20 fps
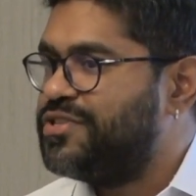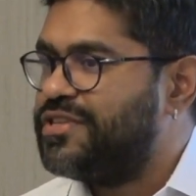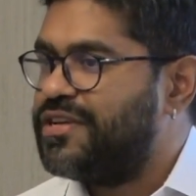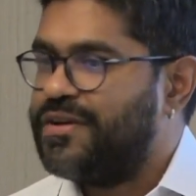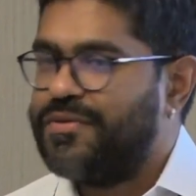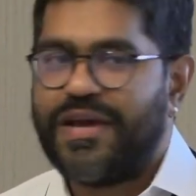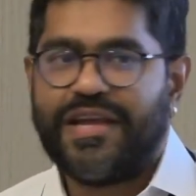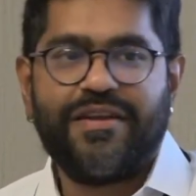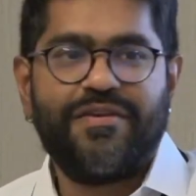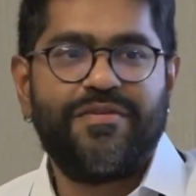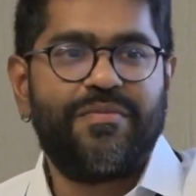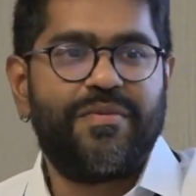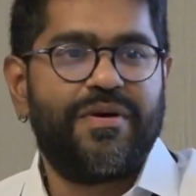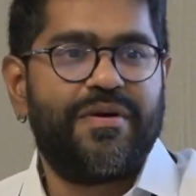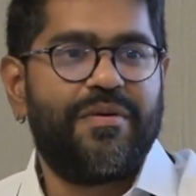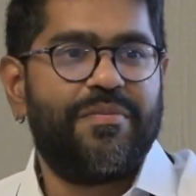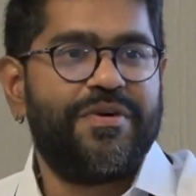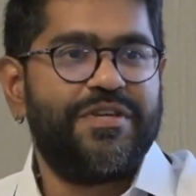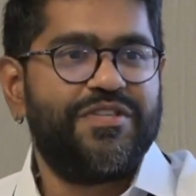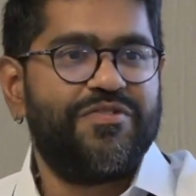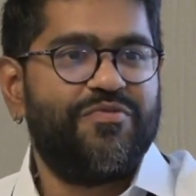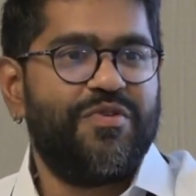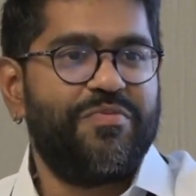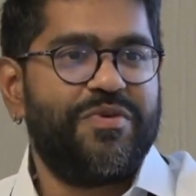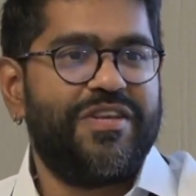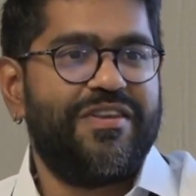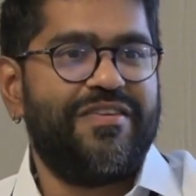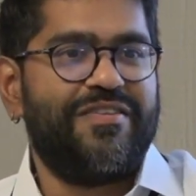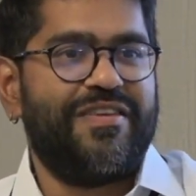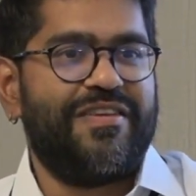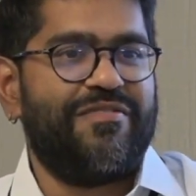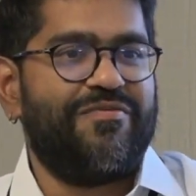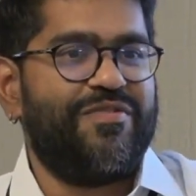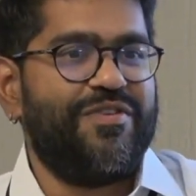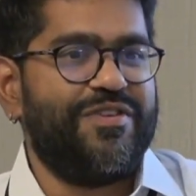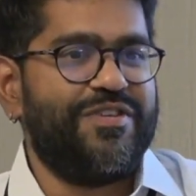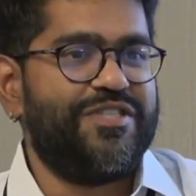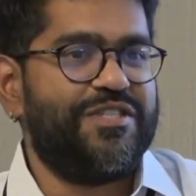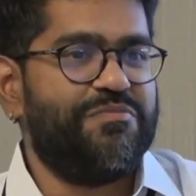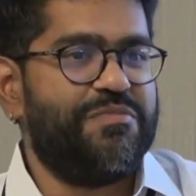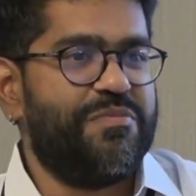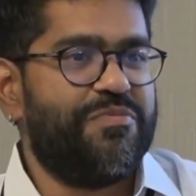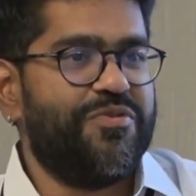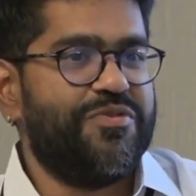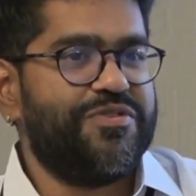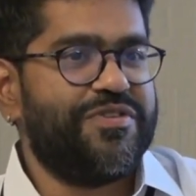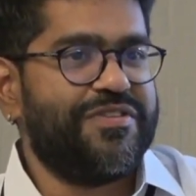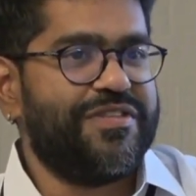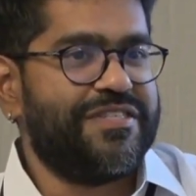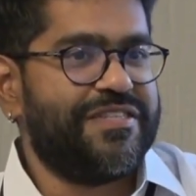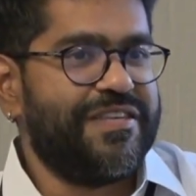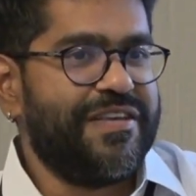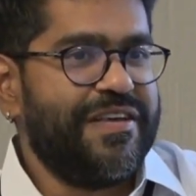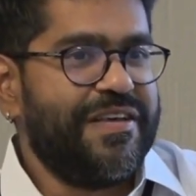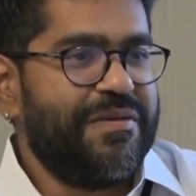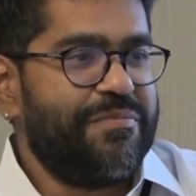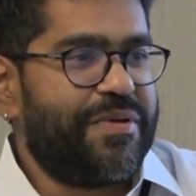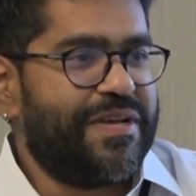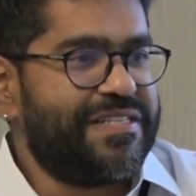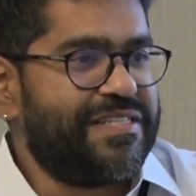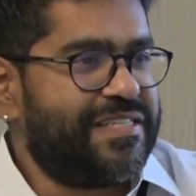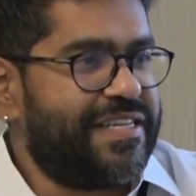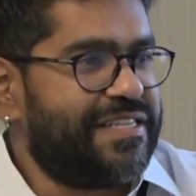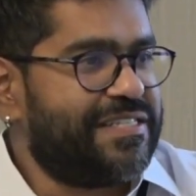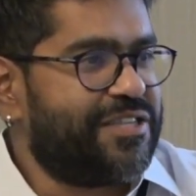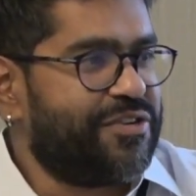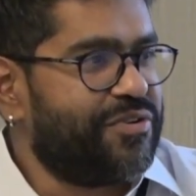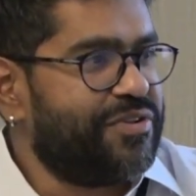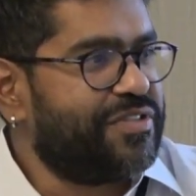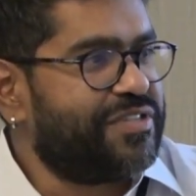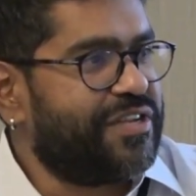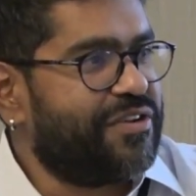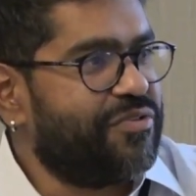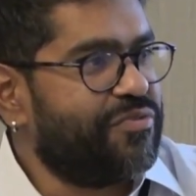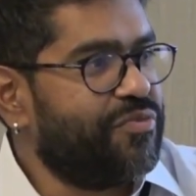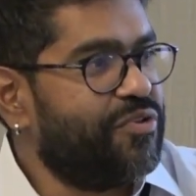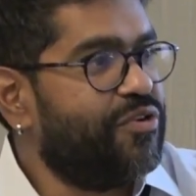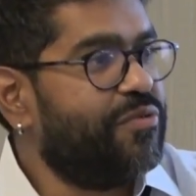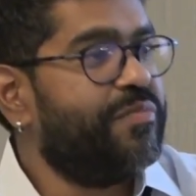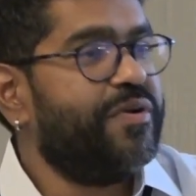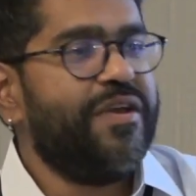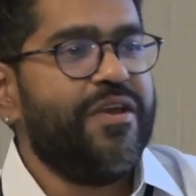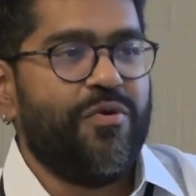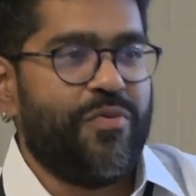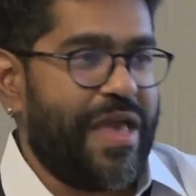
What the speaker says: had a bunch of women in villages be producing these pen stands that are in the center of the room. We